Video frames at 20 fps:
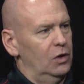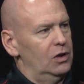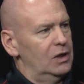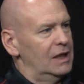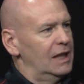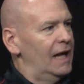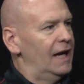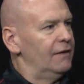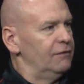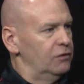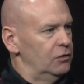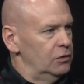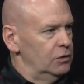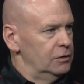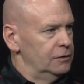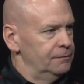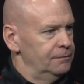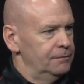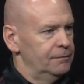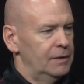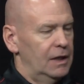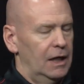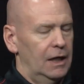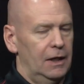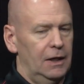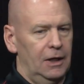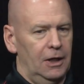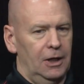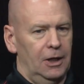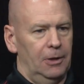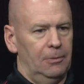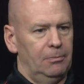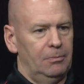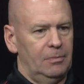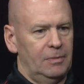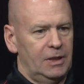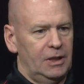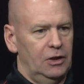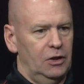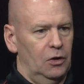level,
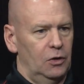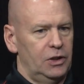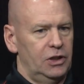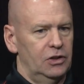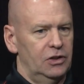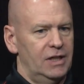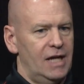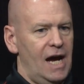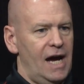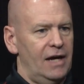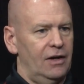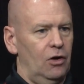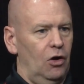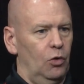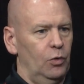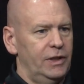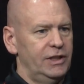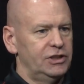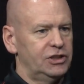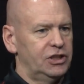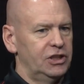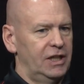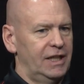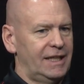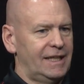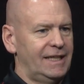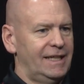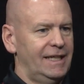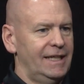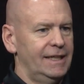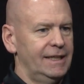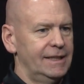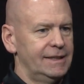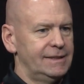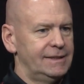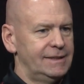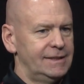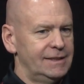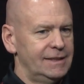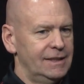you're not always going to
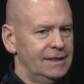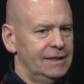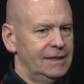get